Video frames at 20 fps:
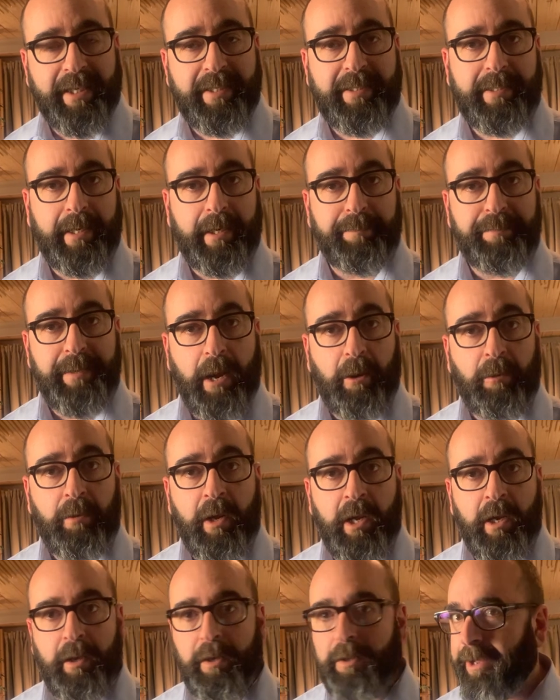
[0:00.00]
it's set up now.
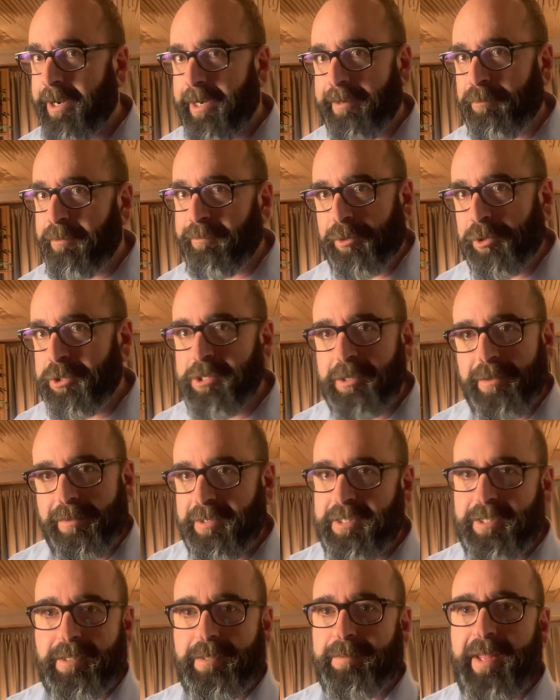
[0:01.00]
Not every version of the
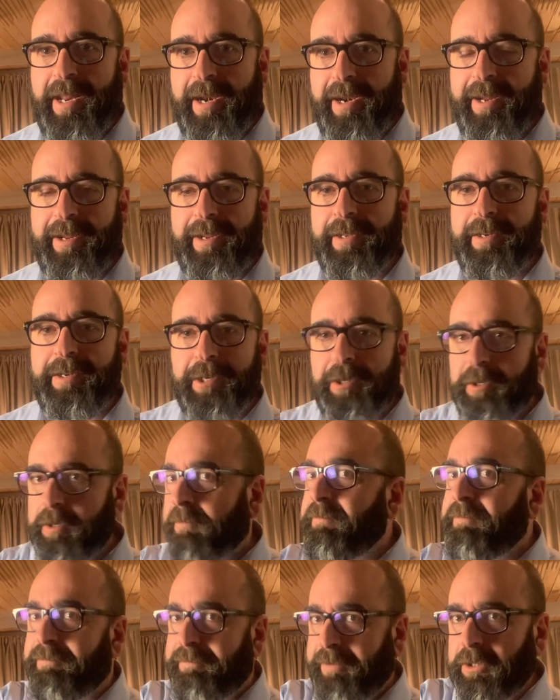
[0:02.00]
system that I had here
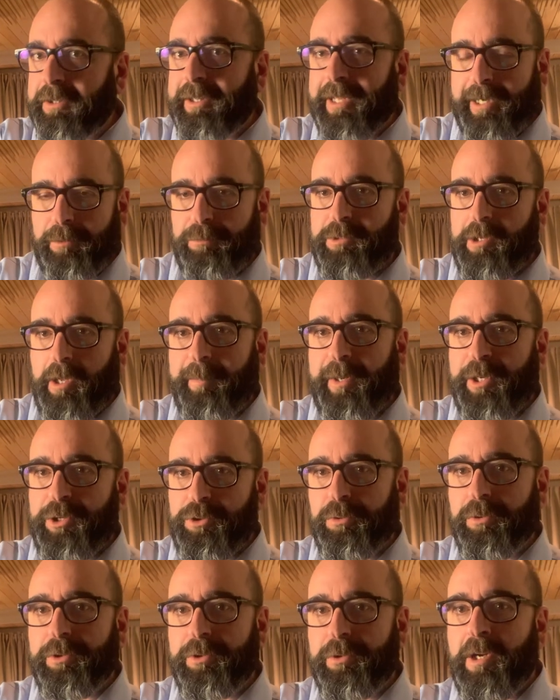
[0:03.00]
felt like it was on my
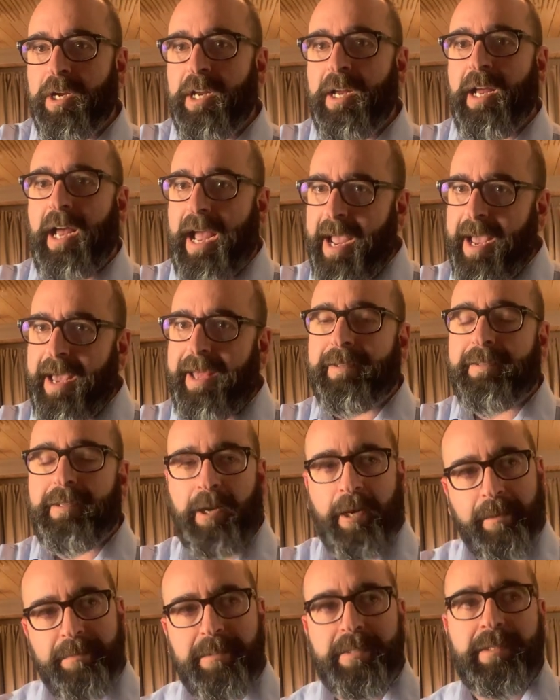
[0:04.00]
shoulder. I had at
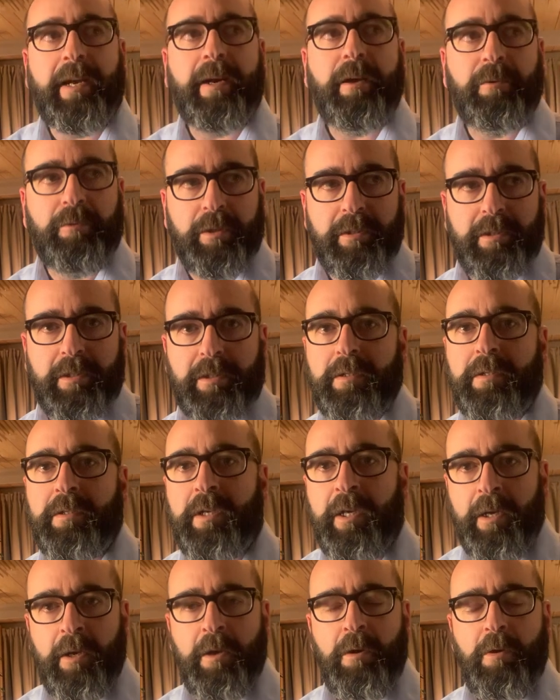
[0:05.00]
times that it was
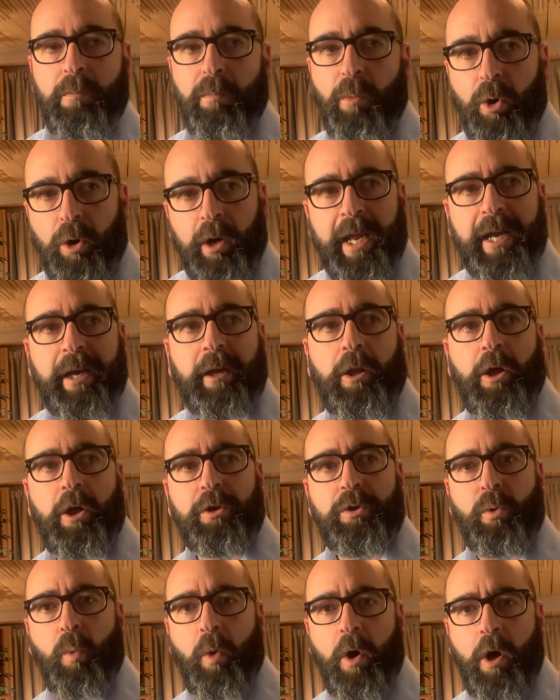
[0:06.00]
more like along
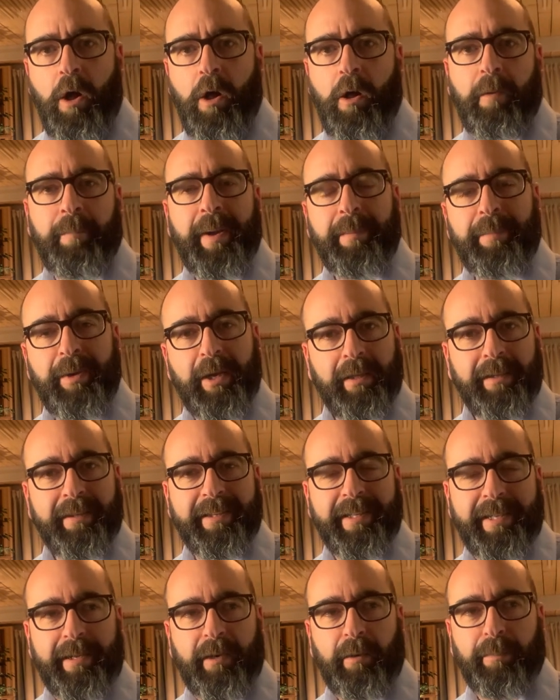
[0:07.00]
the wall, maybe a
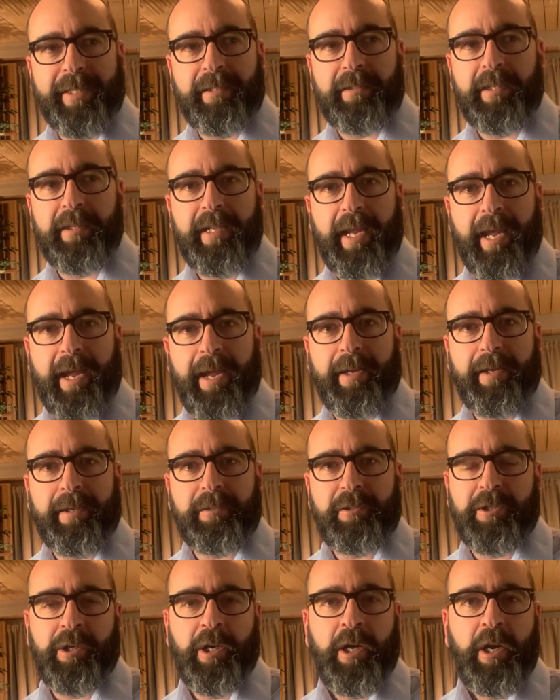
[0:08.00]
little bit to the
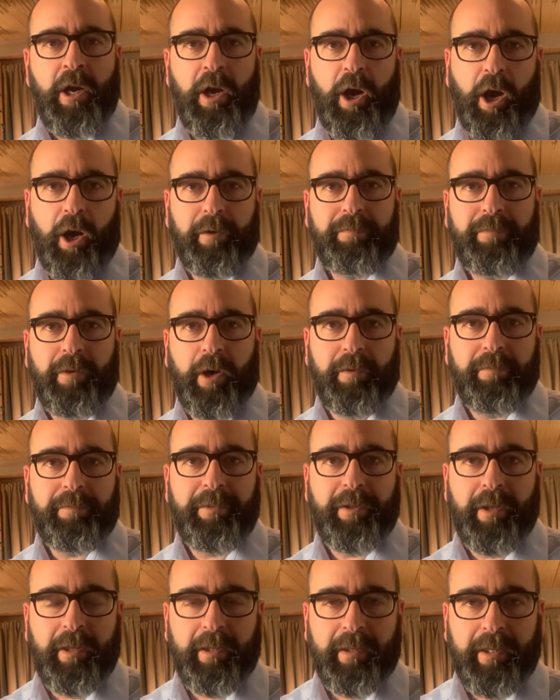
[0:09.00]
edge of, of
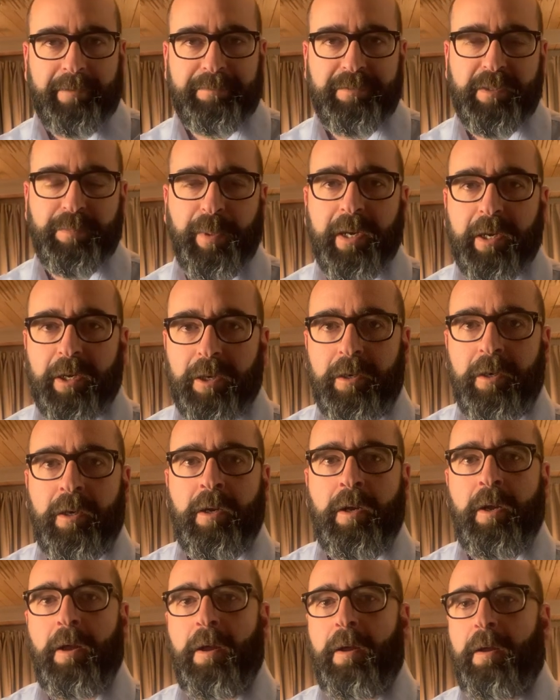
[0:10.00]
the left speaker.
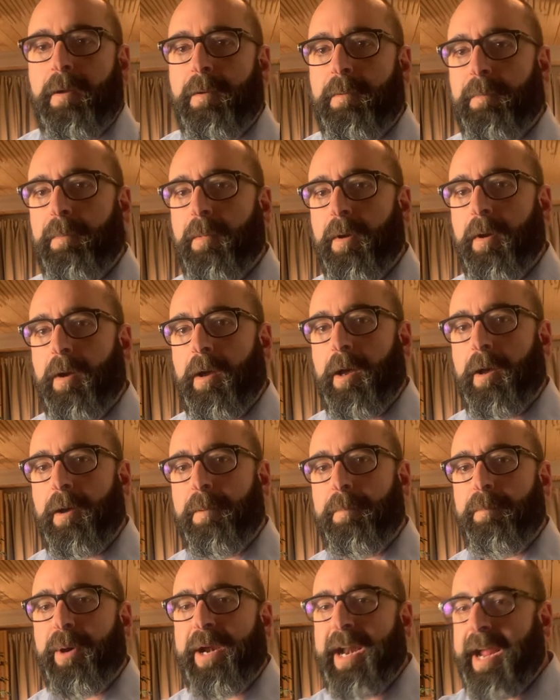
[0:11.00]
Uh,
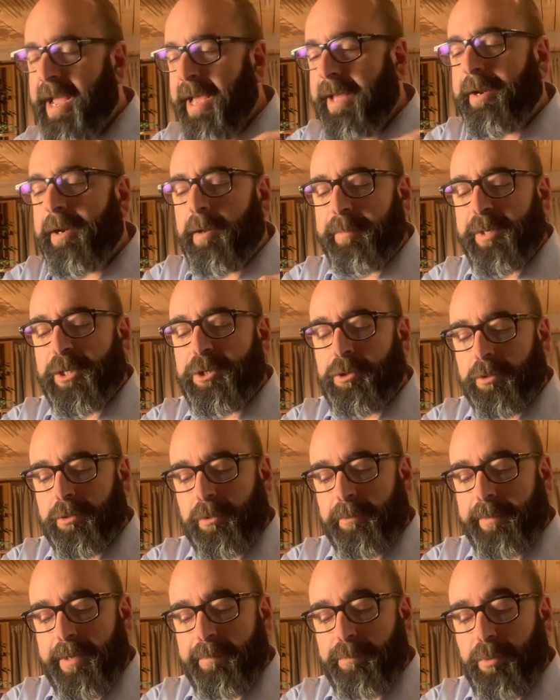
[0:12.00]
but I had it on my shoulder
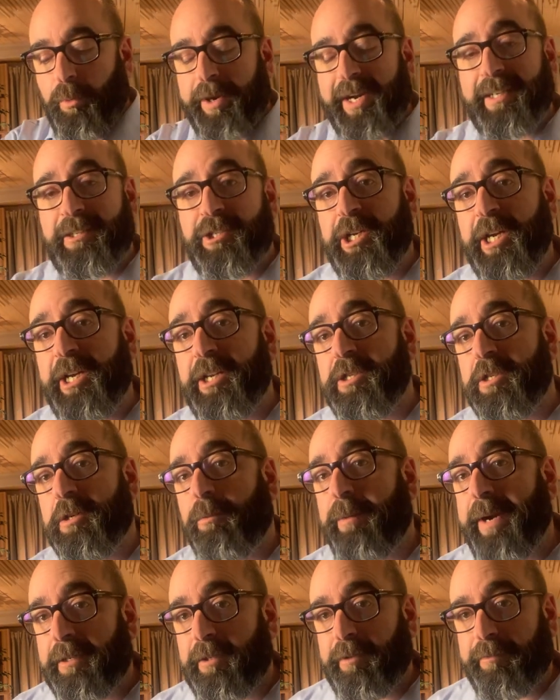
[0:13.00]
already. But when I changed the
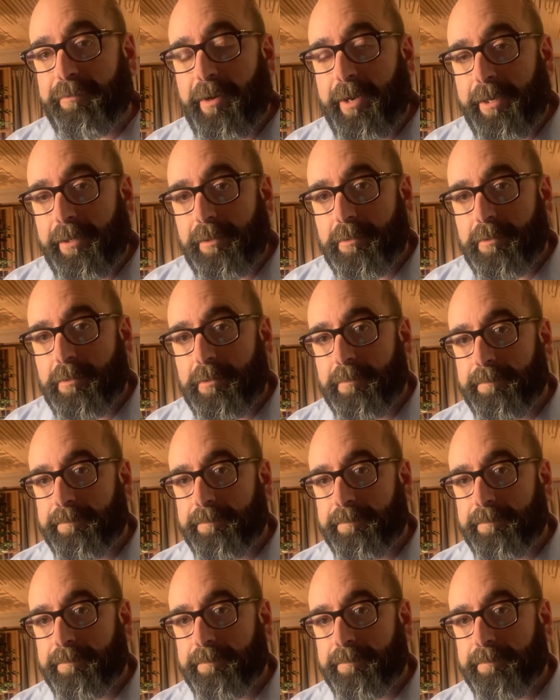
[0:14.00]
rectifiers,